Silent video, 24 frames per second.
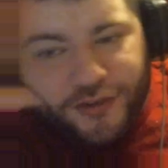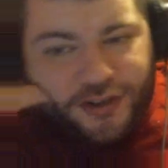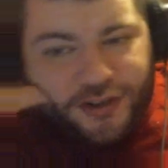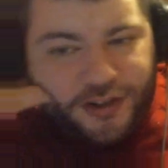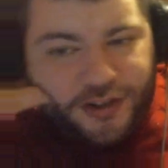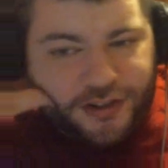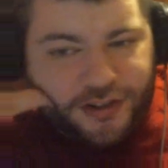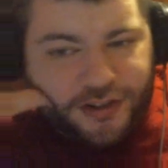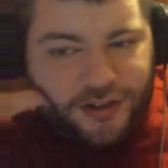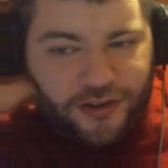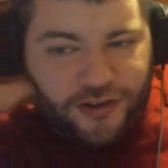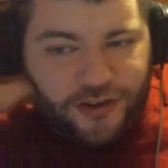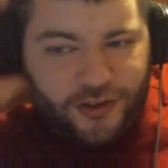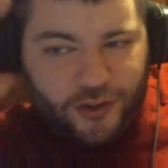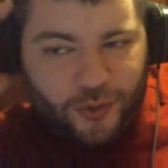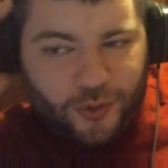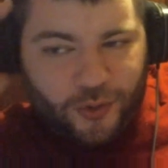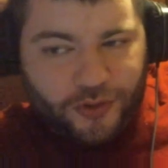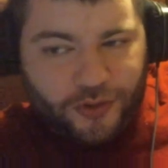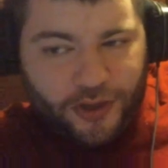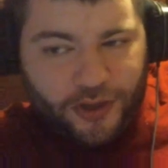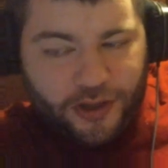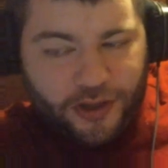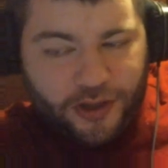addicted to
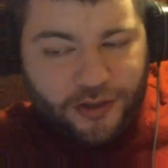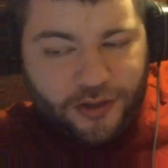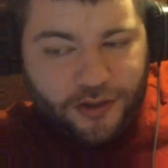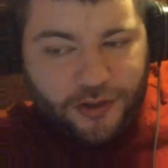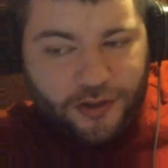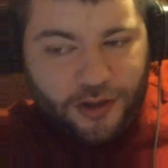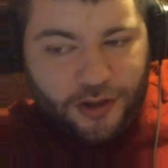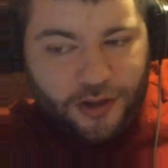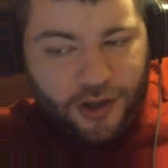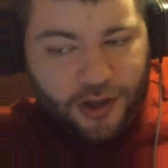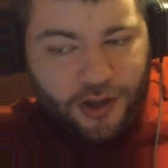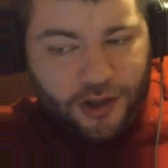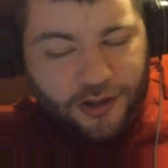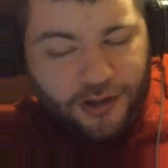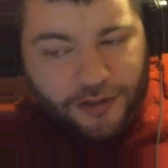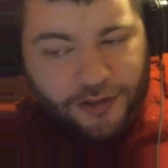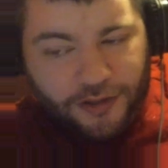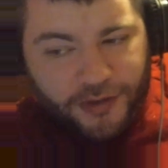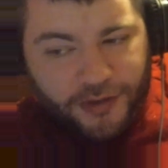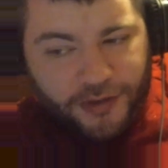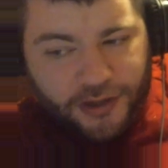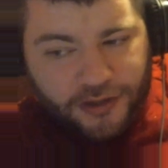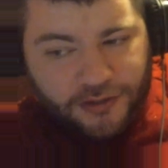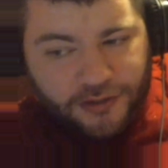those like
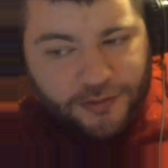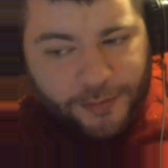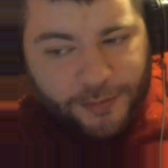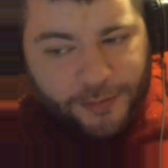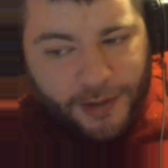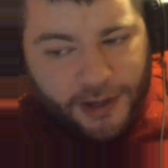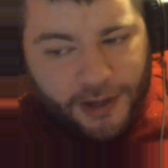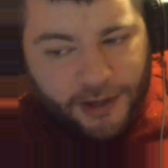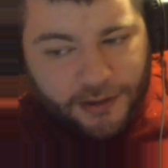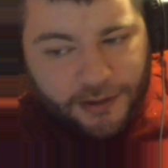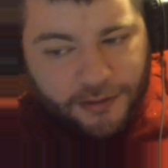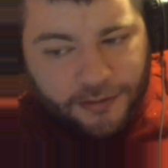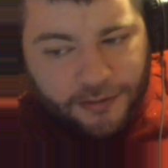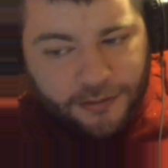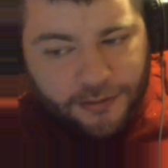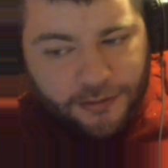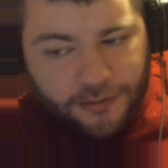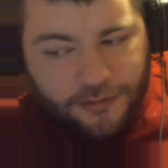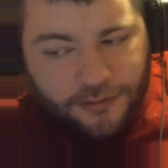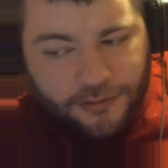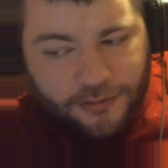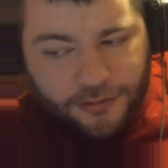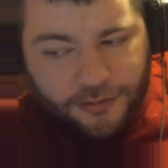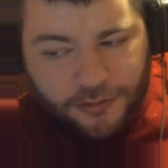living in Japan
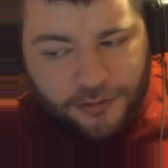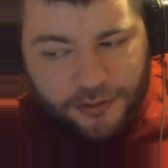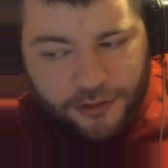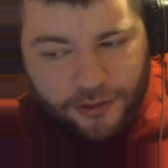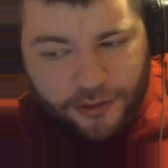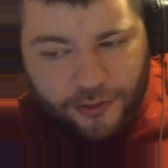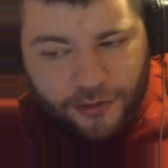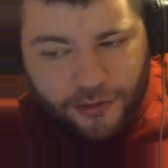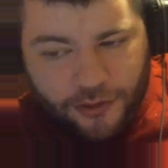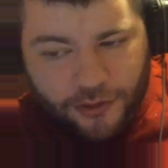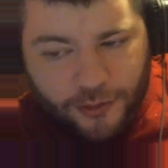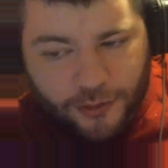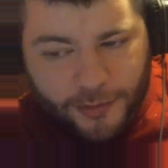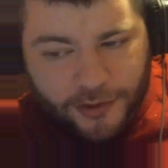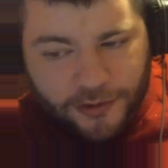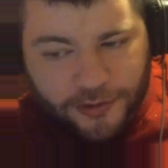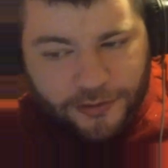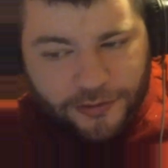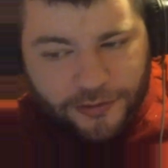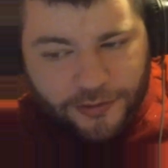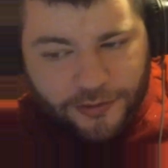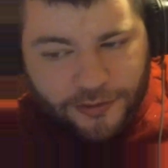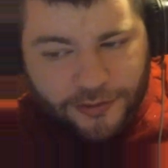YouTubers.